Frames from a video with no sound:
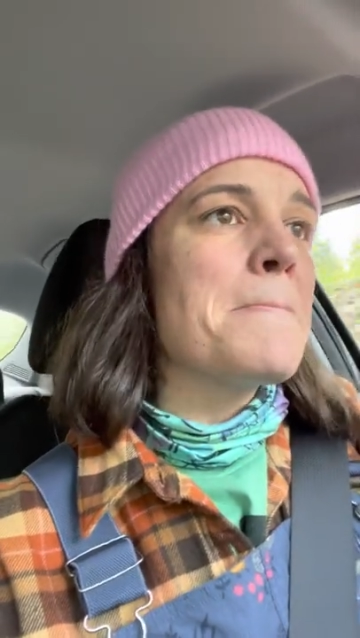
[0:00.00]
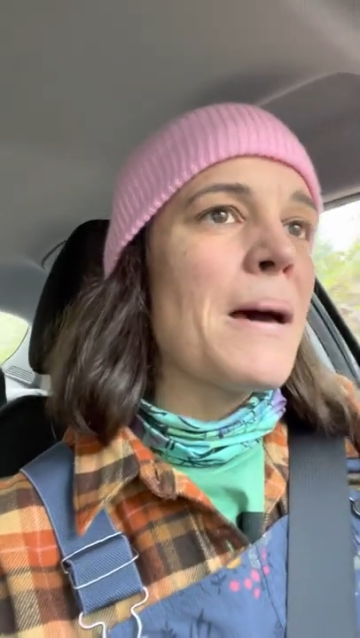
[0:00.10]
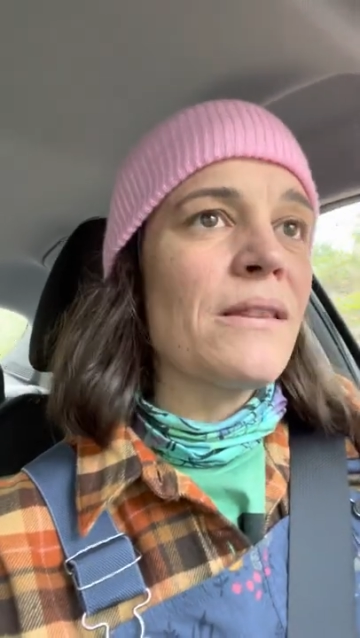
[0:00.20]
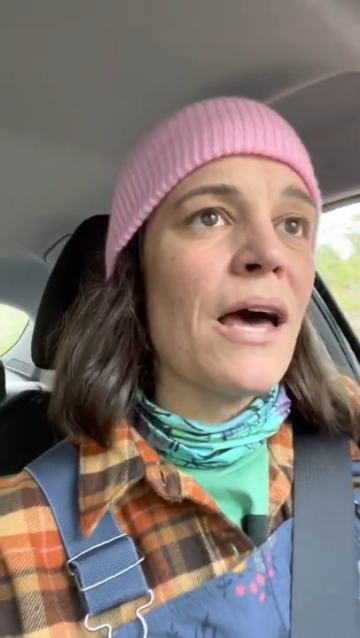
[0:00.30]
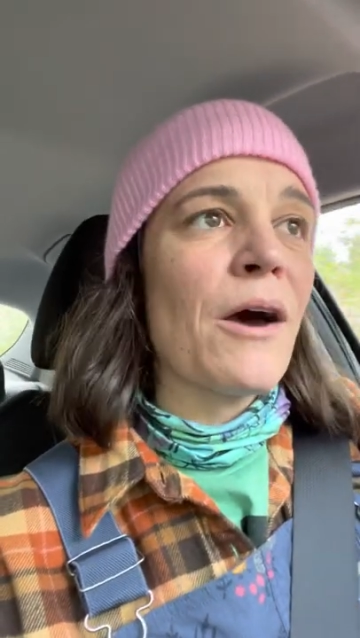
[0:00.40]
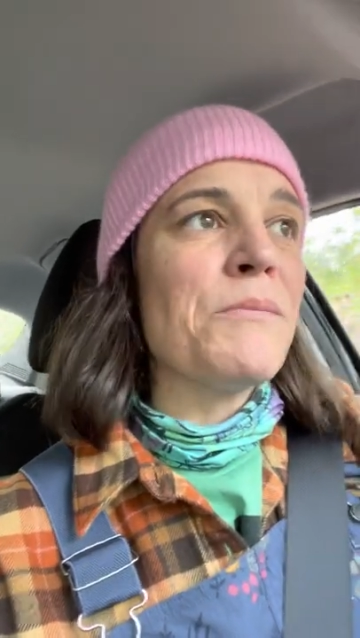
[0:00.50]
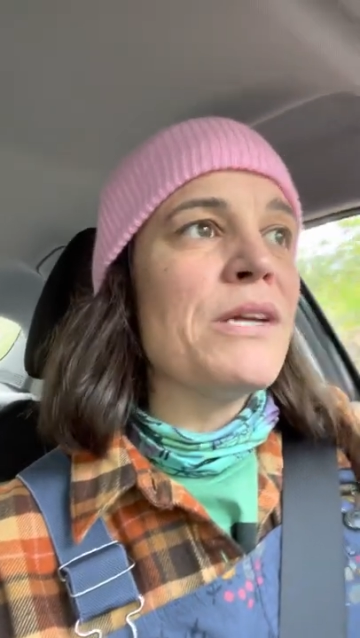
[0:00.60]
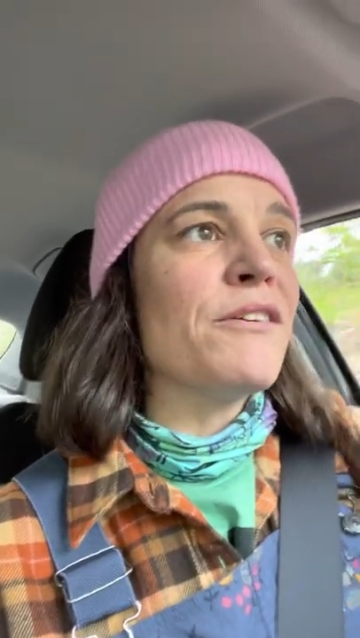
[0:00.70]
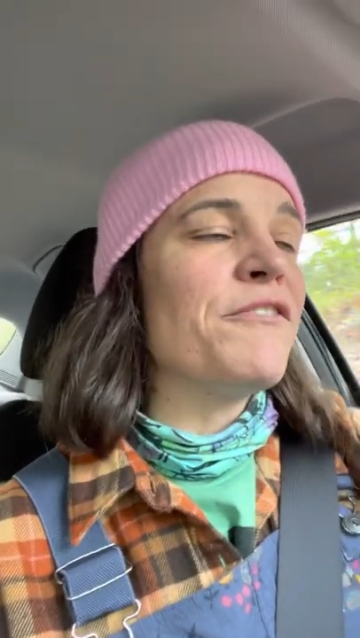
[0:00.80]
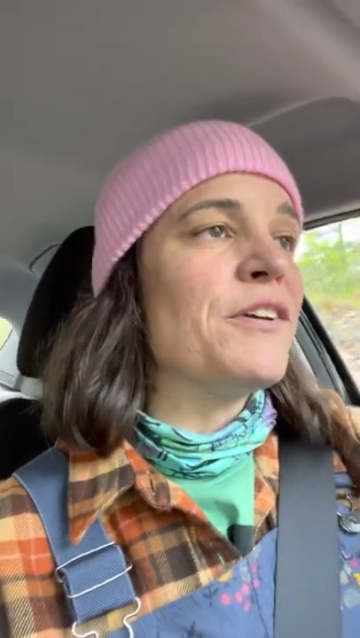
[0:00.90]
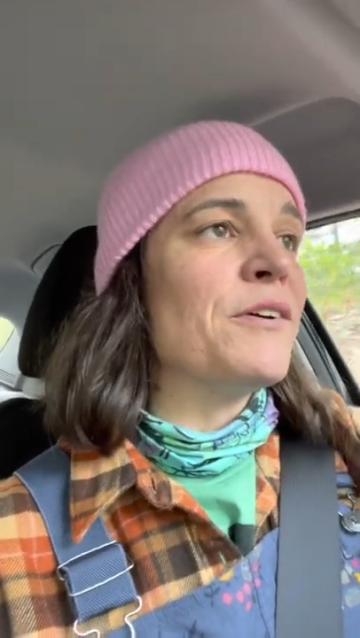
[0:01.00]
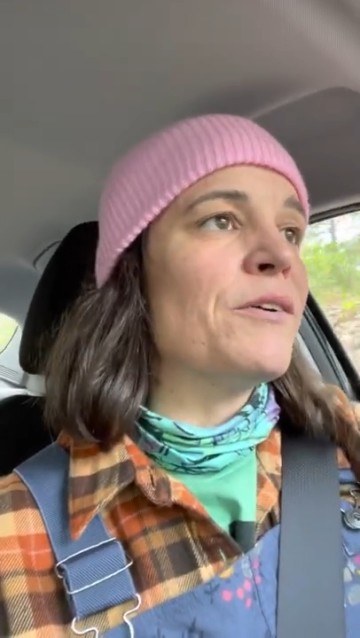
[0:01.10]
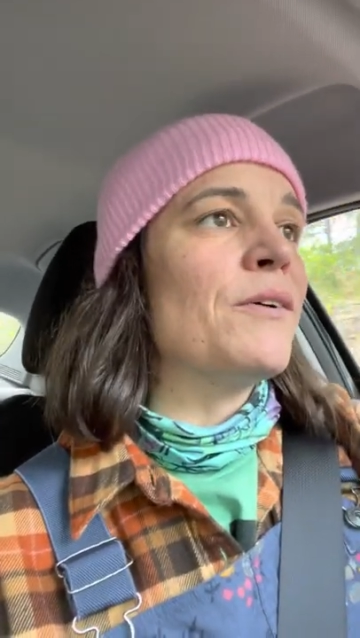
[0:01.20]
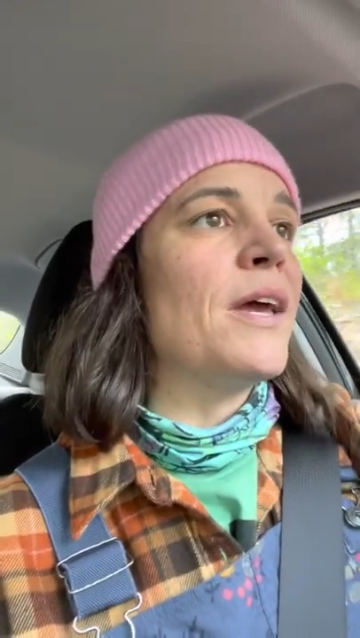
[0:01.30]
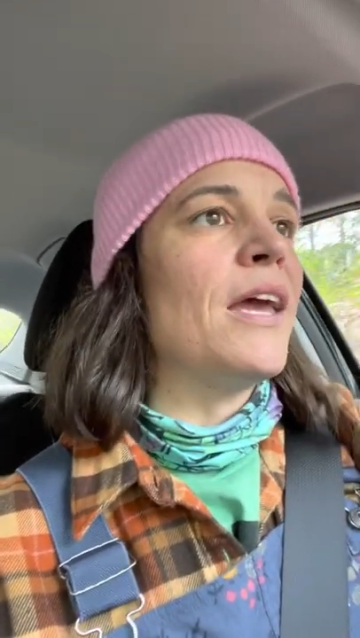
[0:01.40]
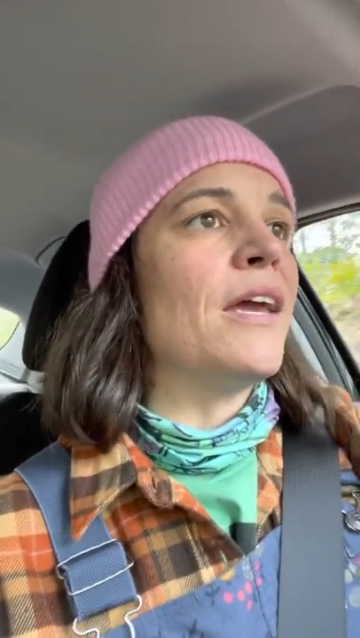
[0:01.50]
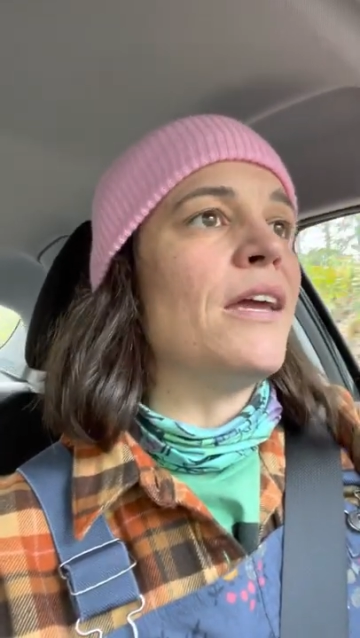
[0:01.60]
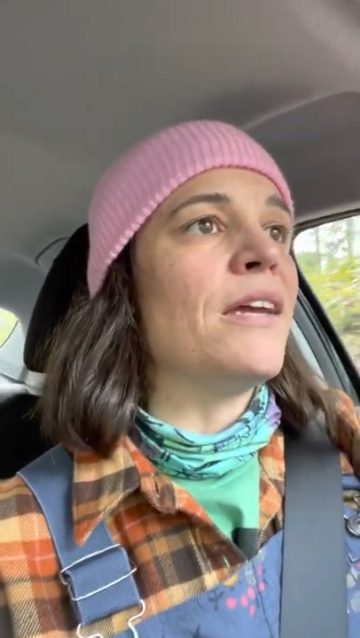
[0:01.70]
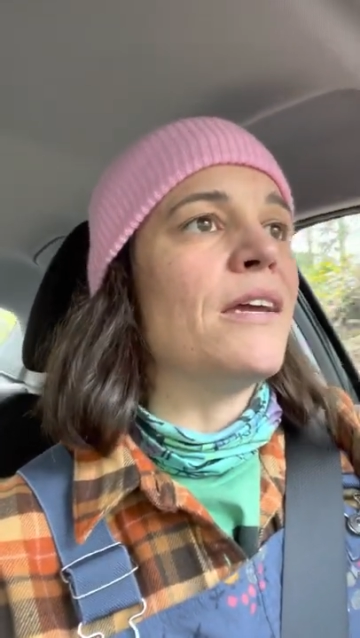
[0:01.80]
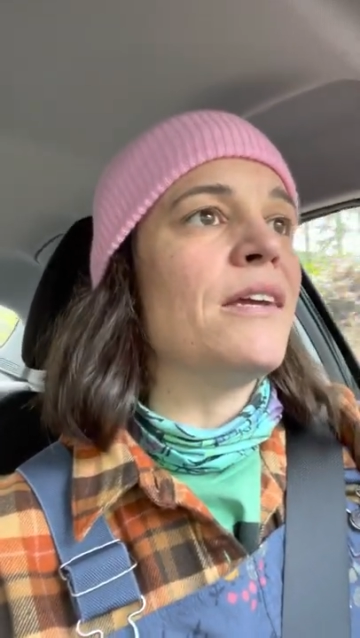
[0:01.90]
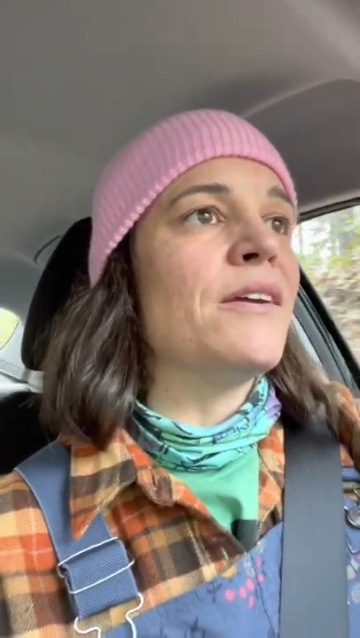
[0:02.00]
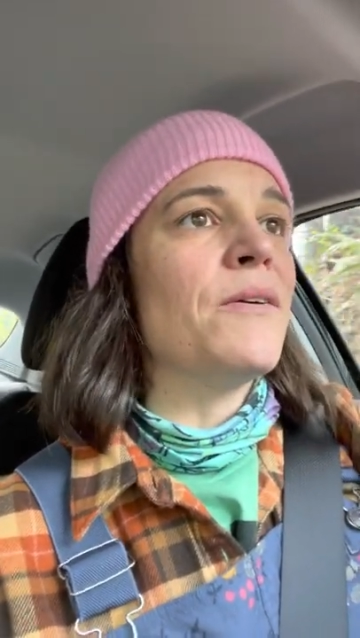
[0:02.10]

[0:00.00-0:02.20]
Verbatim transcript: allow me to feel a